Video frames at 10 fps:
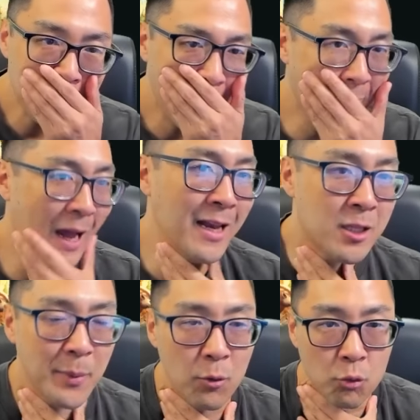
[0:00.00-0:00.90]
Like, I need
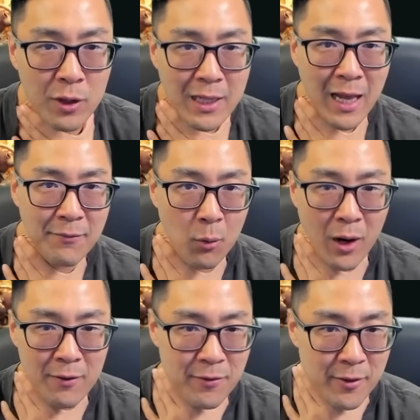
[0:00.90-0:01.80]
to be really heavy
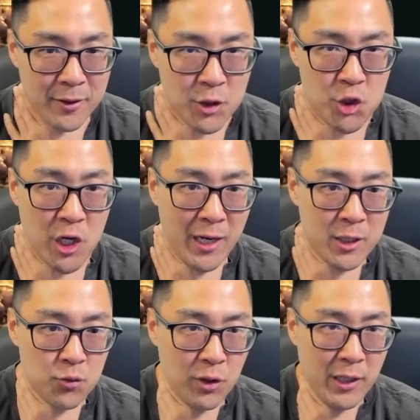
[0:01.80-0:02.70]
white for this. Jet
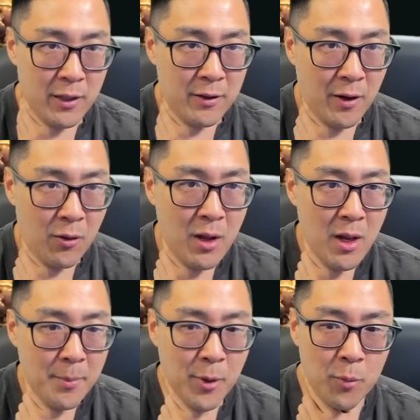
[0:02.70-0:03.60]
is really good, though.
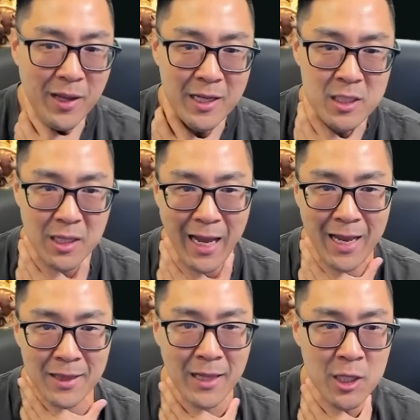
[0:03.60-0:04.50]
Boomy is
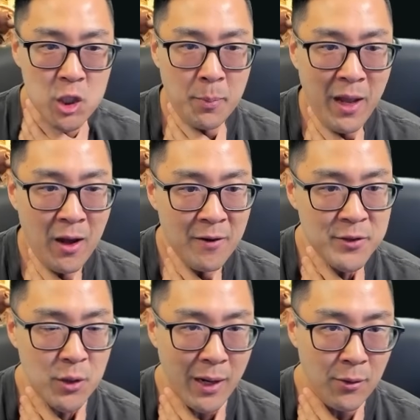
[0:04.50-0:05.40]
a legend payoff,
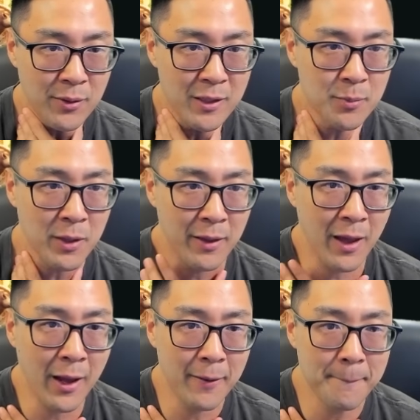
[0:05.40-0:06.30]
so I don't need to play
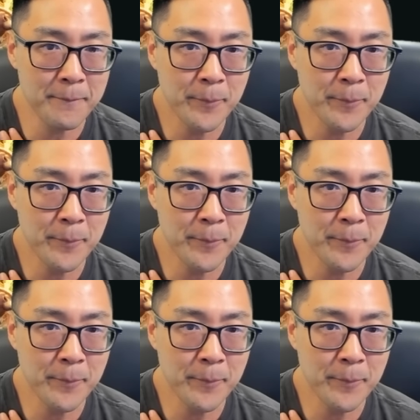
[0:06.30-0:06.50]
that.